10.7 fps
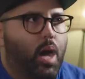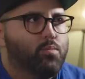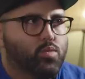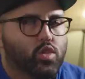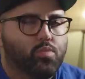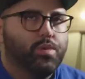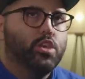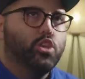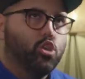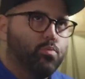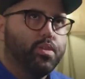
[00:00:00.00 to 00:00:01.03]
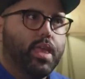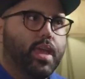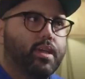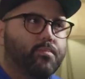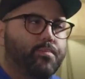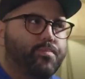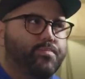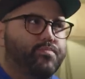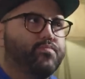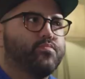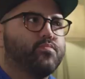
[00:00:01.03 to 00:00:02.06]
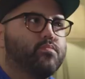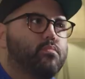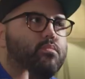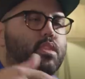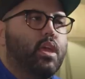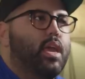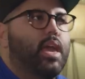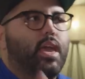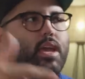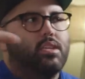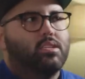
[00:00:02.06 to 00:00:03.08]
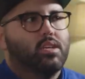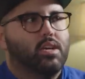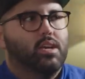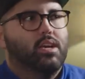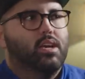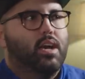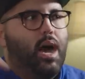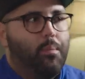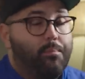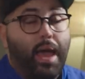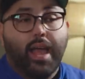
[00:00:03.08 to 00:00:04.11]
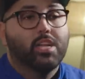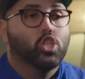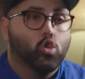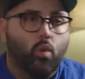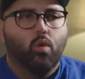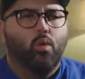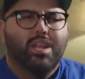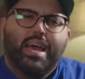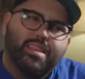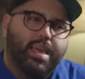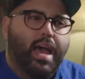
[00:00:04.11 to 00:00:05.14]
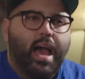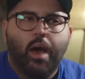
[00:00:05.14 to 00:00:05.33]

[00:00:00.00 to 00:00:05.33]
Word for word: I'm supposed to be in your plan, and I'm back at square one. How did that